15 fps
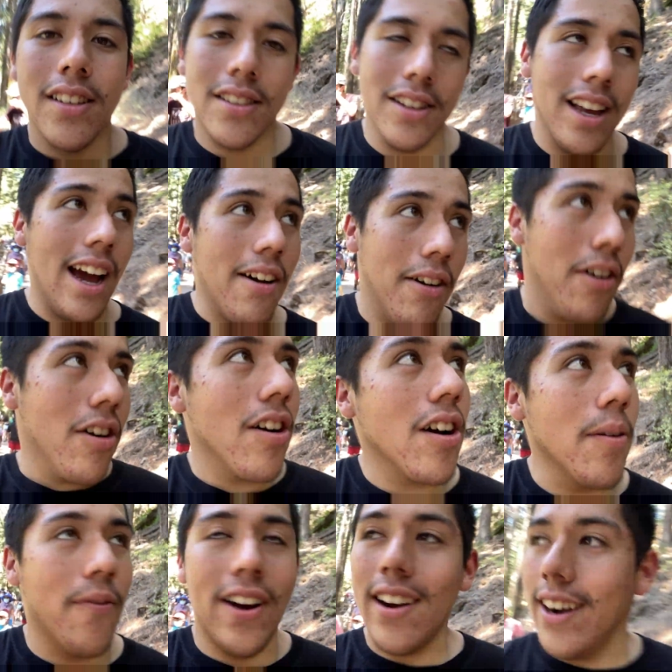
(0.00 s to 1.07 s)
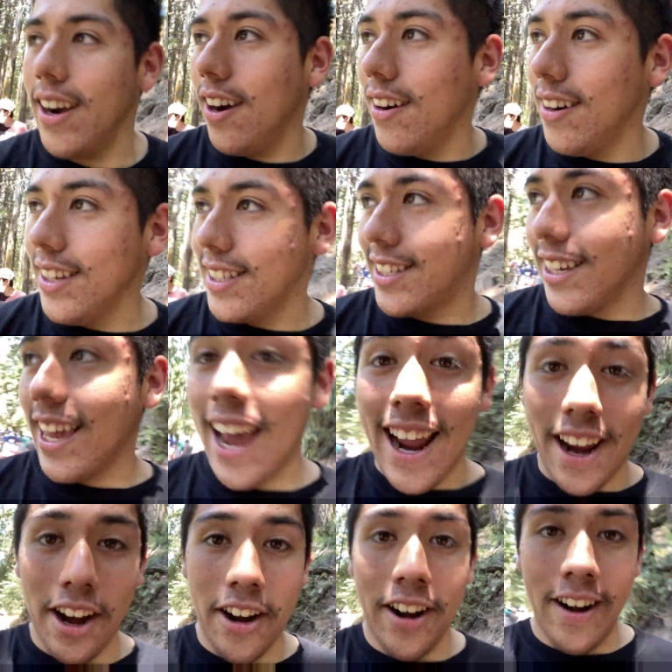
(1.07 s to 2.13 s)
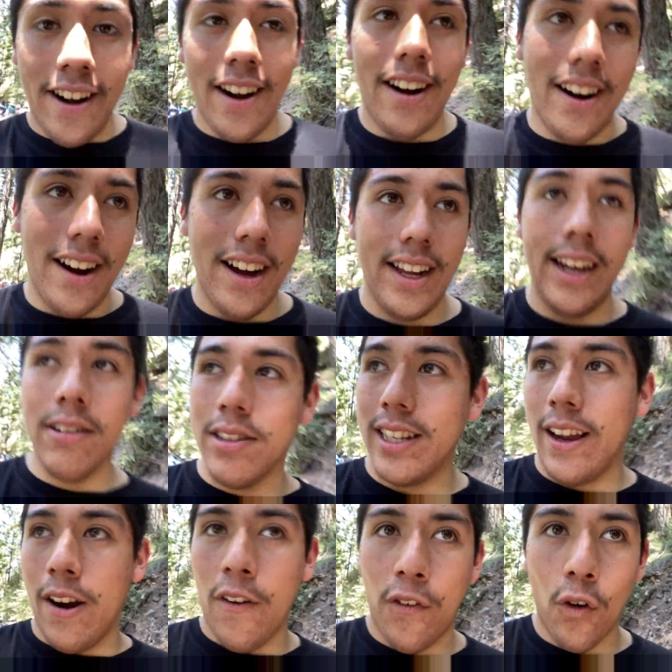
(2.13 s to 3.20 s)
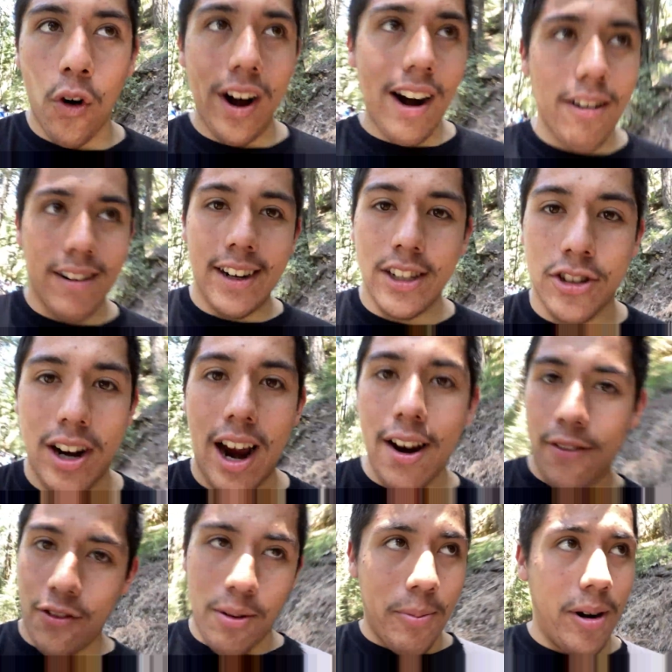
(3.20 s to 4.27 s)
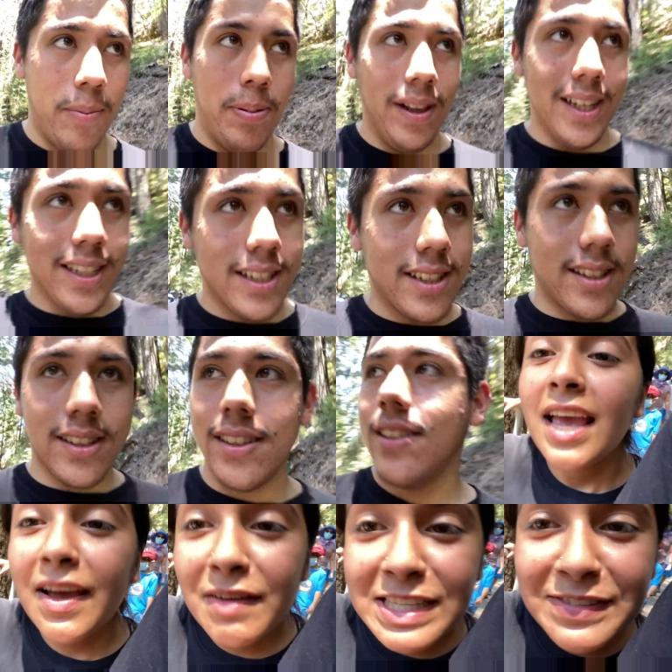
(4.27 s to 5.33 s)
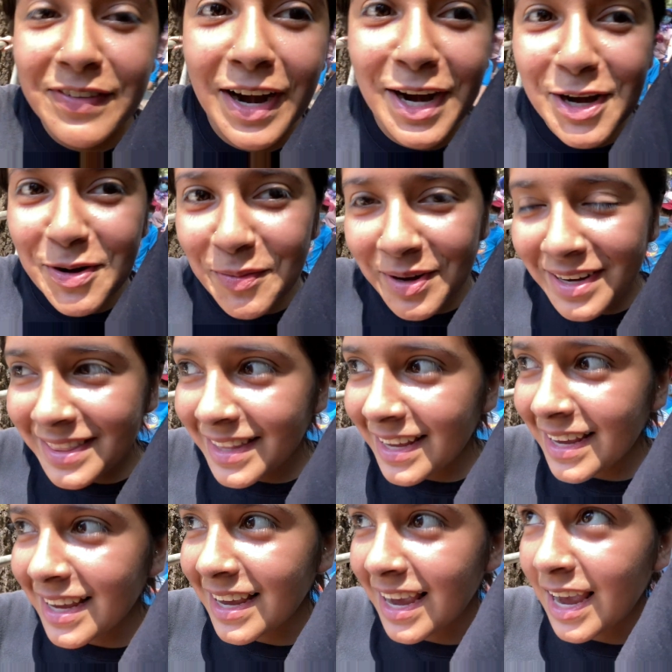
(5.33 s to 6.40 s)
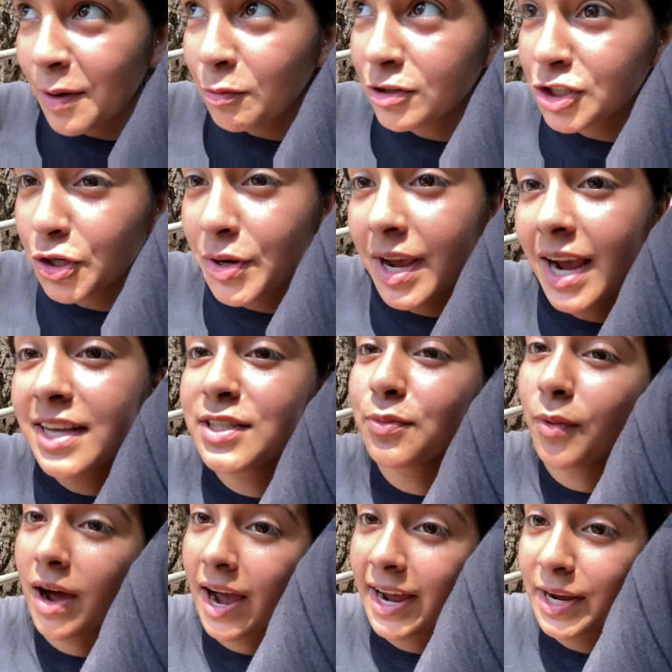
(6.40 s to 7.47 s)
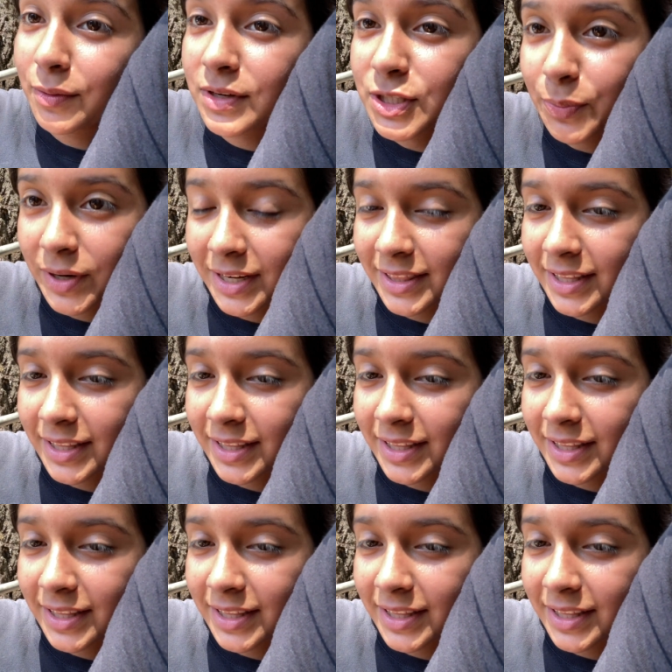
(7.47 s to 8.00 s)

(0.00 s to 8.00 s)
So yeah, we woke up very early to get here. It was like a four hour drive from our place it was very worth it and we'll show you guys why it was worth